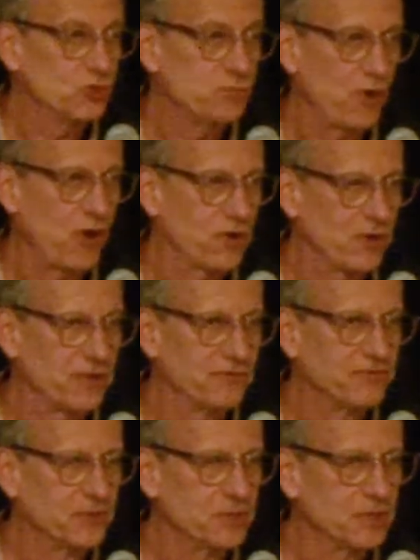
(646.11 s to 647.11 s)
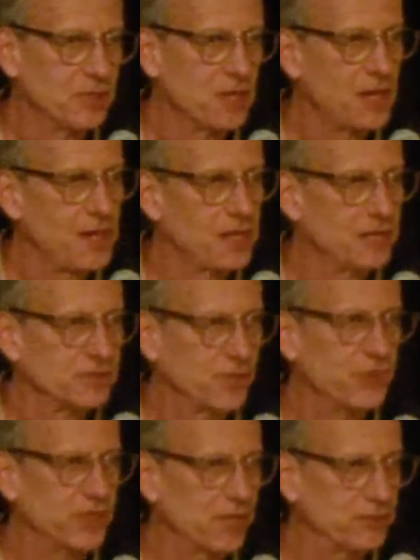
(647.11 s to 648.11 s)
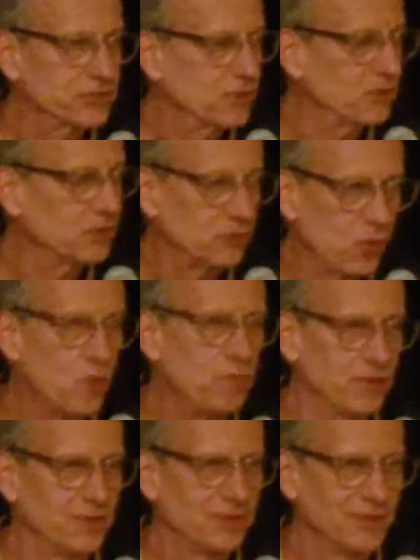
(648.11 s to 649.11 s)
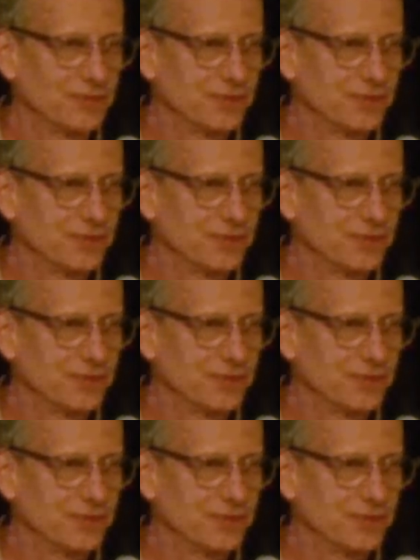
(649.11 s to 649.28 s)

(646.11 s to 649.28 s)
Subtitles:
is part of something else called global